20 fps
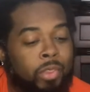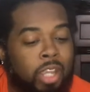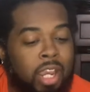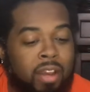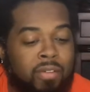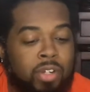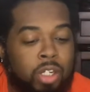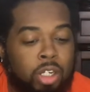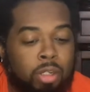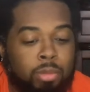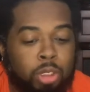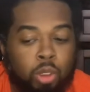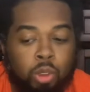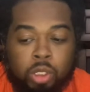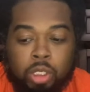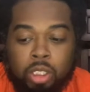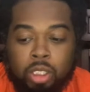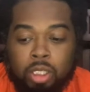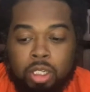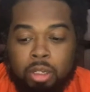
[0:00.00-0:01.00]
I haven't
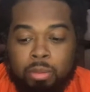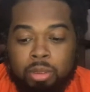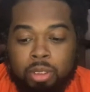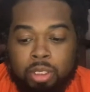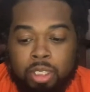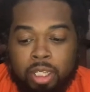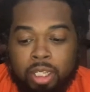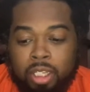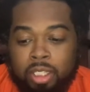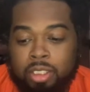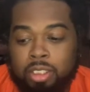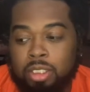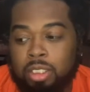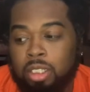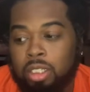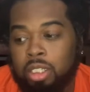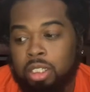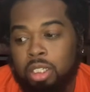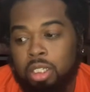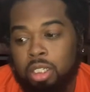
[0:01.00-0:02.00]
uploaded in a couple of days.
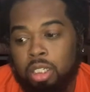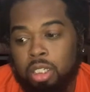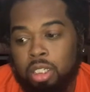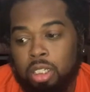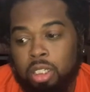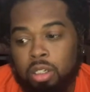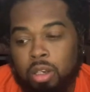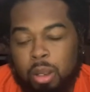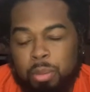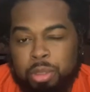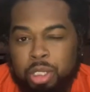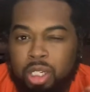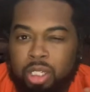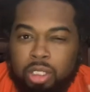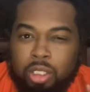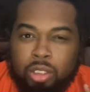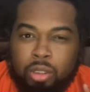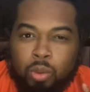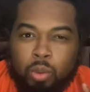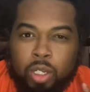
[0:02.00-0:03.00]
You know, I've been
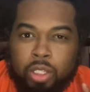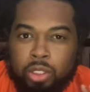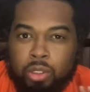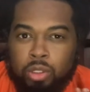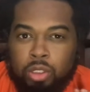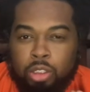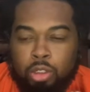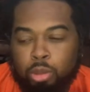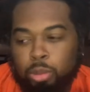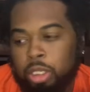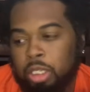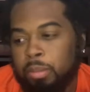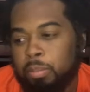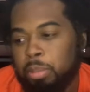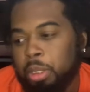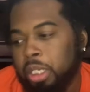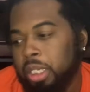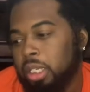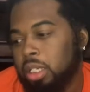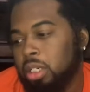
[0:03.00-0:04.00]
under the weather a little bit,
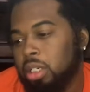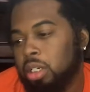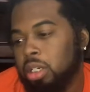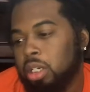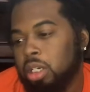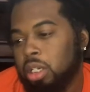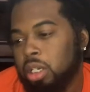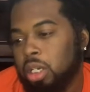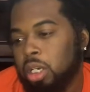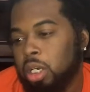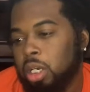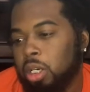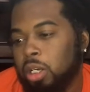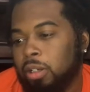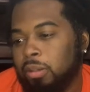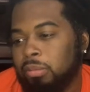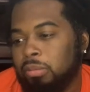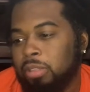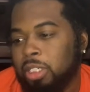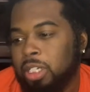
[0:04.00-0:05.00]
but
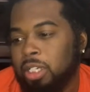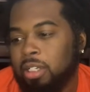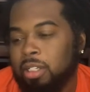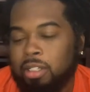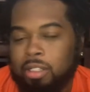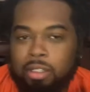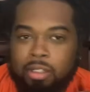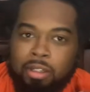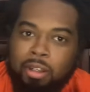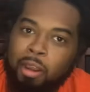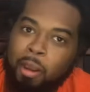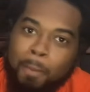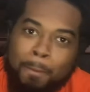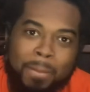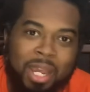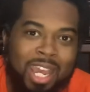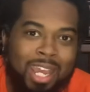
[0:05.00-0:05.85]
I'm